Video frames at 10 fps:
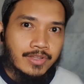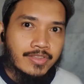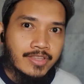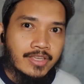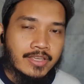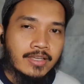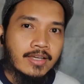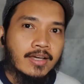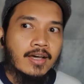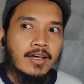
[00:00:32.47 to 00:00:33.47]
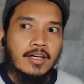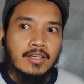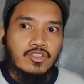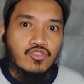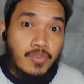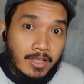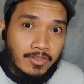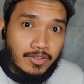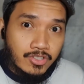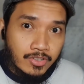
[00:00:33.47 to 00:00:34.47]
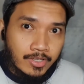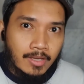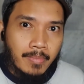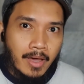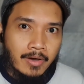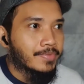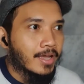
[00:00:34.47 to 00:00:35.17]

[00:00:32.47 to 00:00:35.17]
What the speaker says: the trailer to come out.